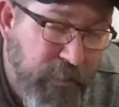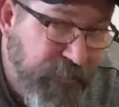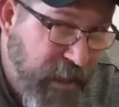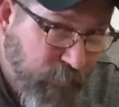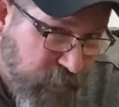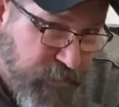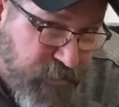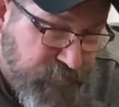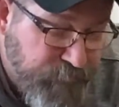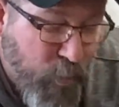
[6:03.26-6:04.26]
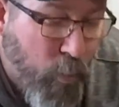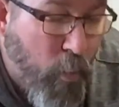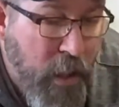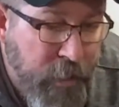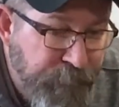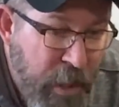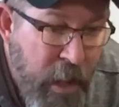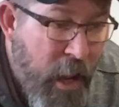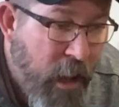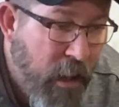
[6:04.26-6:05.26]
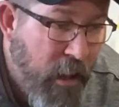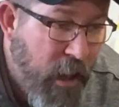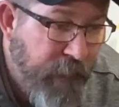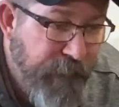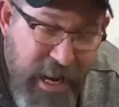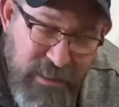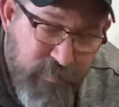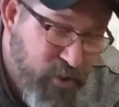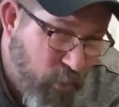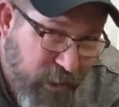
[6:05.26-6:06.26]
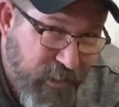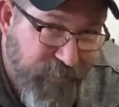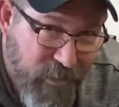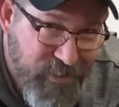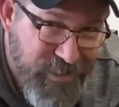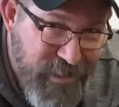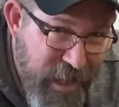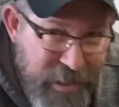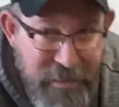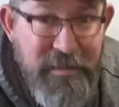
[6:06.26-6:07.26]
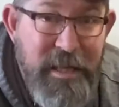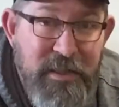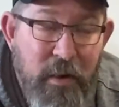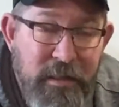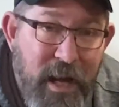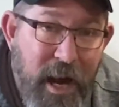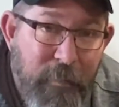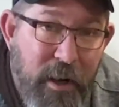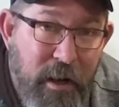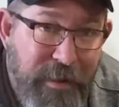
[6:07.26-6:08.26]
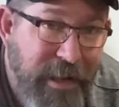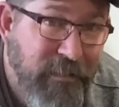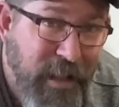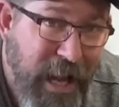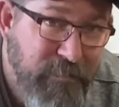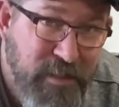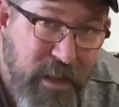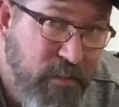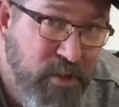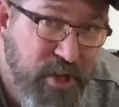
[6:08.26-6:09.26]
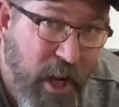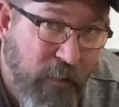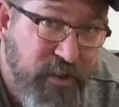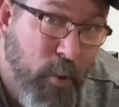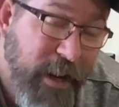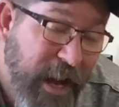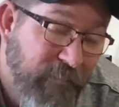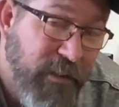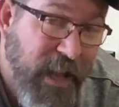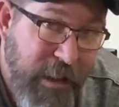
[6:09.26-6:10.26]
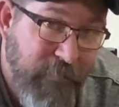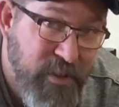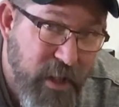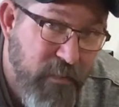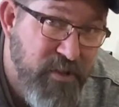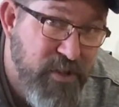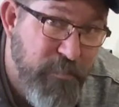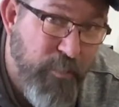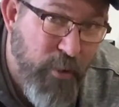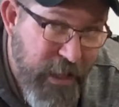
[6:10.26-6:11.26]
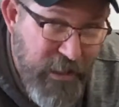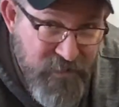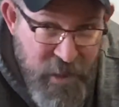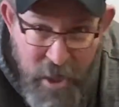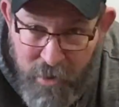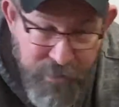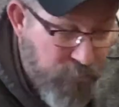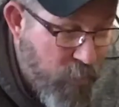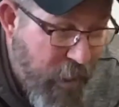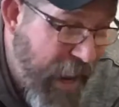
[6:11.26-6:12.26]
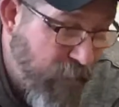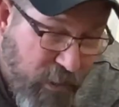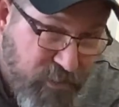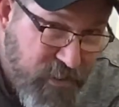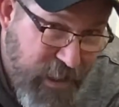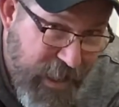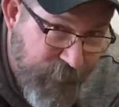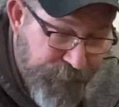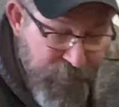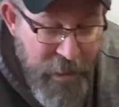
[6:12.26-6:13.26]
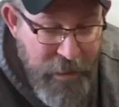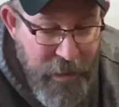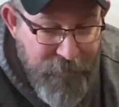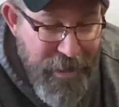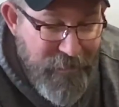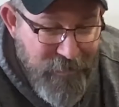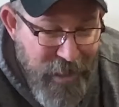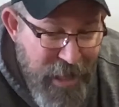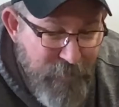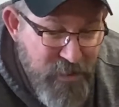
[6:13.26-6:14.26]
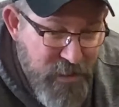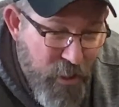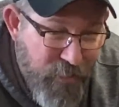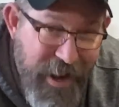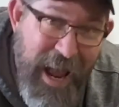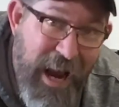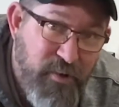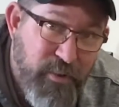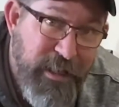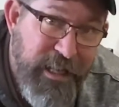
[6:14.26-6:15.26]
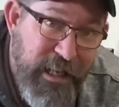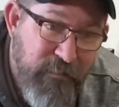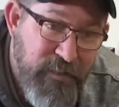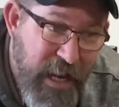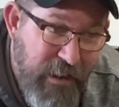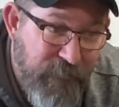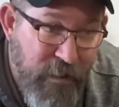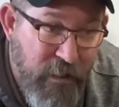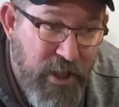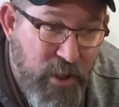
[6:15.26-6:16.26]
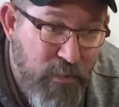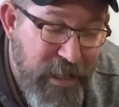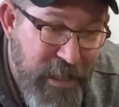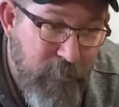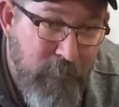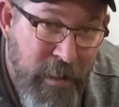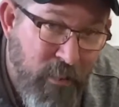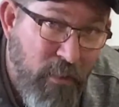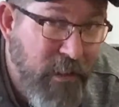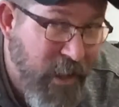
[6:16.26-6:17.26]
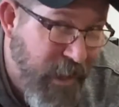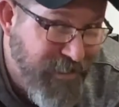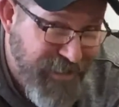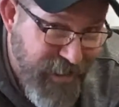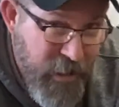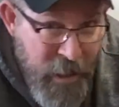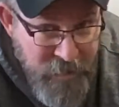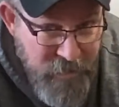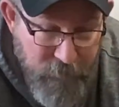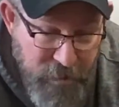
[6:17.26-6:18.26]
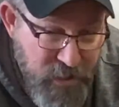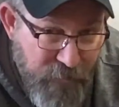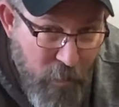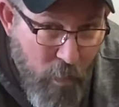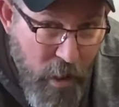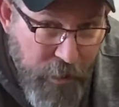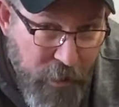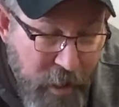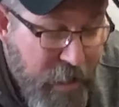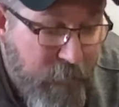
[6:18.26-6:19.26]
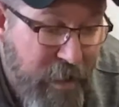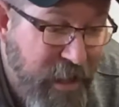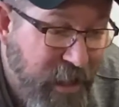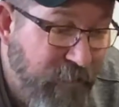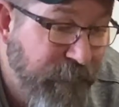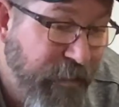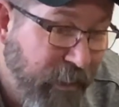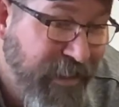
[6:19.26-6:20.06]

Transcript: of key reasons. One, a vast majority of our state sits on top of a limestone shelf. So we have limestone springs throughout our state. Now that limestone actually gives a very unique mineral content to much of our water, making it very